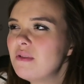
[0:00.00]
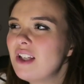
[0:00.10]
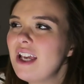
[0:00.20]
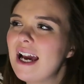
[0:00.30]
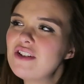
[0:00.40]

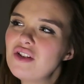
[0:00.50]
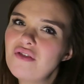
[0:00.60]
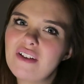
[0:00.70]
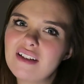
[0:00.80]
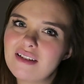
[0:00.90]
So yeah, I
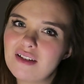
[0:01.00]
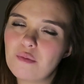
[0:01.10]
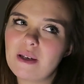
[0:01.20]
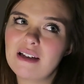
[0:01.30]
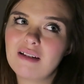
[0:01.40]
do feel a
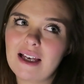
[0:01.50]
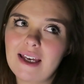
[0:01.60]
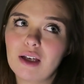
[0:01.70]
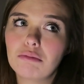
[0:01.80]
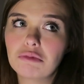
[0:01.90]
little bit
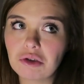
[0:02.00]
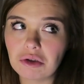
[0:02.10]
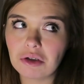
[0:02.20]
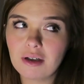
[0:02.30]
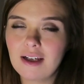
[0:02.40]
like
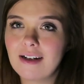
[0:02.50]
ugh.